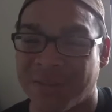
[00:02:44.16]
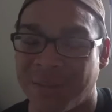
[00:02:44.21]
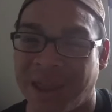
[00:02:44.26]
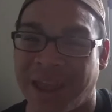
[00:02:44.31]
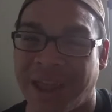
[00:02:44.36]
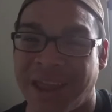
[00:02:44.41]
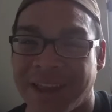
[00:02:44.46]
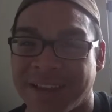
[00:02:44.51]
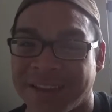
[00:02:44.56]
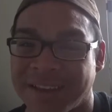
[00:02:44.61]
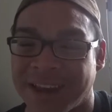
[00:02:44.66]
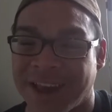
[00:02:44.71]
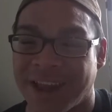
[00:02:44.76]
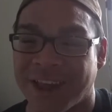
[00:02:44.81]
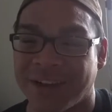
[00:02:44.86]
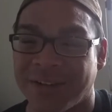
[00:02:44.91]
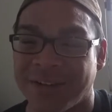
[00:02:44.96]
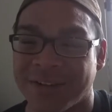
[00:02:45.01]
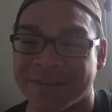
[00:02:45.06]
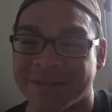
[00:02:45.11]
me as an
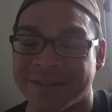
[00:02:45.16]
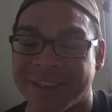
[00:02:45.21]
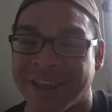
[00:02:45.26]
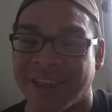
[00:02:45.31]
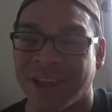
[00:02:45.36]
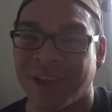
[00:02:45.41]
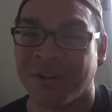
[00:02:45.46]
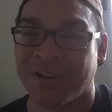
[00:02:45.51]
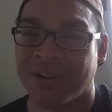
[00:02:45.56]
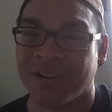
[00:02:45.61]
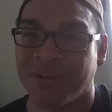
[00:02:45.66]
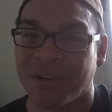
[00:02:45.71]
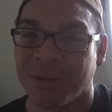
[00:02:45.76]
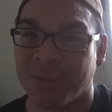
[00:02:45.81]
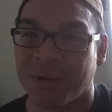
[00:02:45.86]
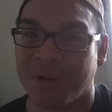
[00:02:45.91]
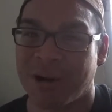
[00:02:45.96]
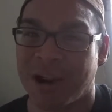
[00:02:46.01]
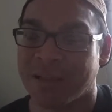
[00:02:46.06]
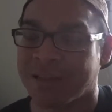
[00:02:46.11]
adult, he can go on a few
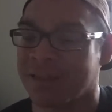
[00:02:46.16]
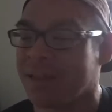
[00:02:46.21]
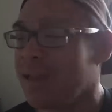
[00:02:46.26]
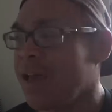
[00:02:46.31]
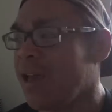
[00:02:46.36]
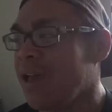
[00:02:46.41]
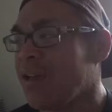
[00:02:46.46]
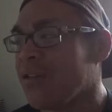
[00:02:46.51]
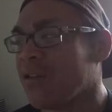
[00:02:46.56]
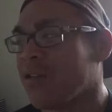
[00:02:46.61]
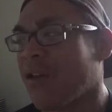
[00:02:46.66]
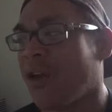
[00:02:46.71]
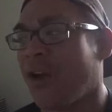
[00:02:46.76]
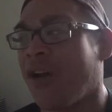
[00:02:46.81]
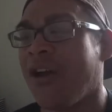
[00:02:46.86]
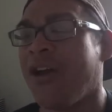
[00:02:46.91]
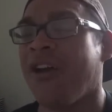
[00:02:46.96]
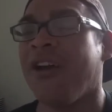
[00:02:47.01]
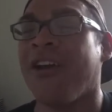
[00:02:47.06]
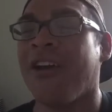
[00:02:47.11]
more rides. So
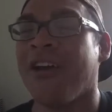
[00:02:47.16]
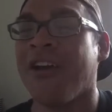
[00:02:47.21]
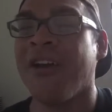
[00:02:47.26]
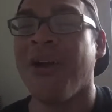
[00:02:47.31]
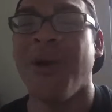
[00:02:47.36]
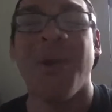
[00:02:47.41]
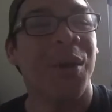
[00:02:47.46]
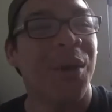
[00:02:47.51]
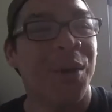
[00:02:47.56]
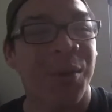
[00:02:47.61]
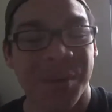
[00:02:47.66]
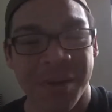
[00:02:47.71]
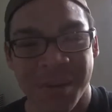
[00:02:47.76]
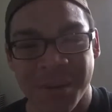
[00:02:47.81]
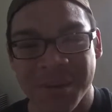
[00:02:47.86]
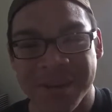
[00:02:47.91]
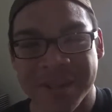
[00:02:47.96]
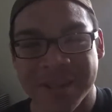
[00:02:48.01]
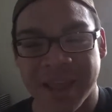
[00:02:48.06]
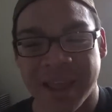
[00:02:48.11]
we
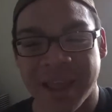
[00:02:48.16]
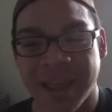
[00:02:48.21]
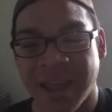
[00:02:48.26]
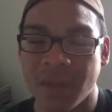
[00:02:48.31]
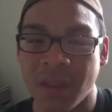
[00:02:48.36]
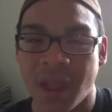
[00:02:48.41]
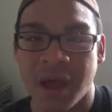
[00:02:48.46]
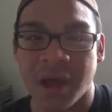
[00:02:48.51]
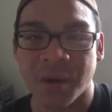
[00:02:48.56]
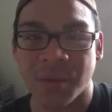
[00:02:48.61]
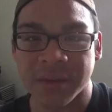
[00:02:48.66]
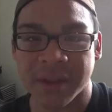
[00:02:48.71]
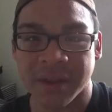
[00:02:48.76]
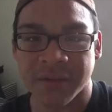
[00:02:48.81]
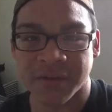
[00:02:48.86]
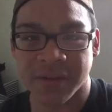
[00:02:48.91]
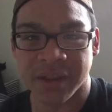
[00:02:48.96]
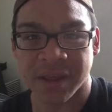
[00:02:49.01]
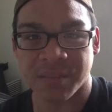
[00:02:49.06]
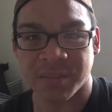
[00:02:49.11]
will see. I will
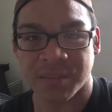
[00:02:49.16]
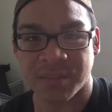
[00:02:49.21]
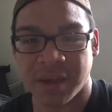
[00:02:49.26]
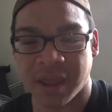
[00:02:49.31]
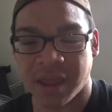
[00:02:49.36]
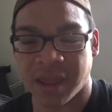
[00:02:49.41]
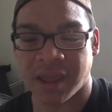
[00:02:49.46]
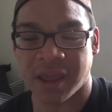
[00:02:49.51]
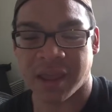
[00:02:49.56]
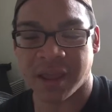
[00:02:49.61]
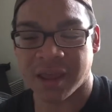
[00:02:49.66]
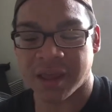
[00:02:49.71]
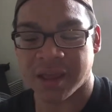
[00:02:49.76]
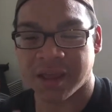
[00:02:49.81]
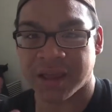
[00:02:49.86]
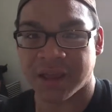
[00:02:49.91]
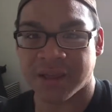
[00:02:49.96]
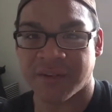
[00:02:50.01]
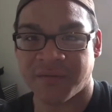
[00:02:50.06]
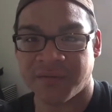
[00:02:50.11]
definitely be
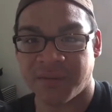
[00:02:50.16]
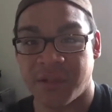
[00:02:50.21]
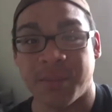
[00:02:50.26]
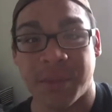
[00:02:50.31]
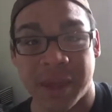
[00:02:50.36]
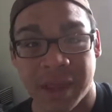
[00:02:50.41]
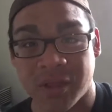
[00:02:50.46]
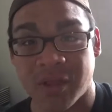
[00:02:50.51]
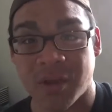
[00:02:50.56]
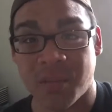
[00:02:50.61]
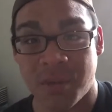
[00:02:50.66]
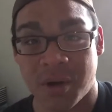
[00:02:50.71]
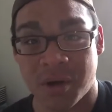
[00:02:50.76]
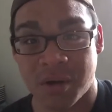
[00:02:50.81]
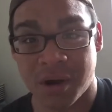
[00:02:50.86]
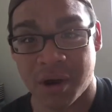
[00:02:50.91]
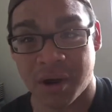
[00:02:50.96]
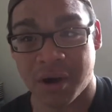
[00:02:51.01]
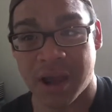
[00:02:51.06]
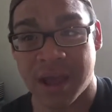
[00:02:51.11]
filming
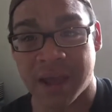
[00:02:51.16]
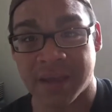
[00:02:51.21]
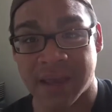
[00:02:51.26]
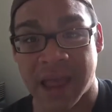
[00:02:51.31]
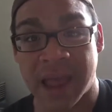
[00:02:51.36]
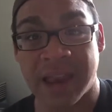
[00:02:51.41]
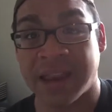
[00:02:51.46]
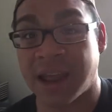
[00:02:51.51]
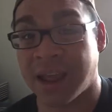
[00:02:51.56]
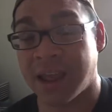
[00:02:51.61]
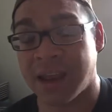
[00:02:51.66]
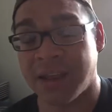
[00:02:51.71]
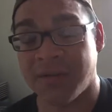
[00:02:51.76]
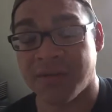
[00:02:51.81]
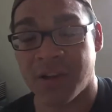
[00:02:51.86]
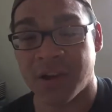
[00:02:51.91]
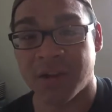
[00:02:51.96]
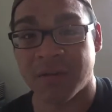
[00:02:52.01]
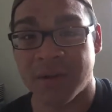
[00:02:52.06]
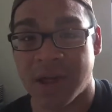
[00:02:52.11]
tomorrow as a daily
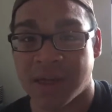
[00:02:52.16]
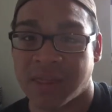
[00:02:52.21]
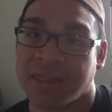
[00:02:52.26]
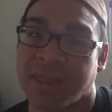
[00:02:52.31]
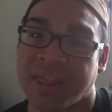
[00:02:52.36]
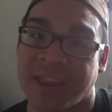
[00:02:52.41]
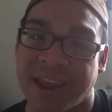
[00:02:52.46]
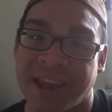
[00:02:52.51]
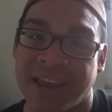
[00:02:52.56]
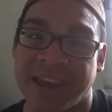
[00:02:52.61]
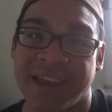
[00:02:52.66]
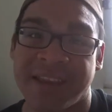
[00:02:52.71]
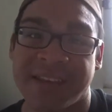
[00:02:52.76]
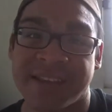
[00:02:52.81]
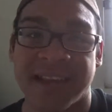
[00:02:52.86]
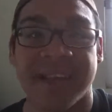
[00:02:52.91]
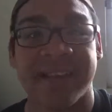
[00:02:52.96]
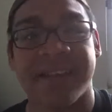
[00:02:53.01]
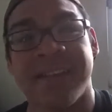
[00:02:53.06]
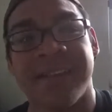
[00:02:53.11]
vlog rather than a
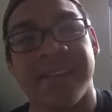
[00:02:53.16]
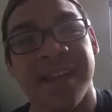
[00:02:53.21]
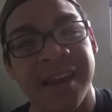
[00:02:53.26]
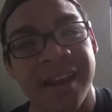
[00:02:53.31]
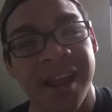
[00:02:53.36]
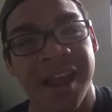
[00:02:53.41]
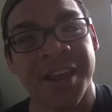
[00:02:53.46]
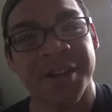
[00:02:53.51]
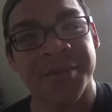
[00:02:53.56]
Sassy Sunday.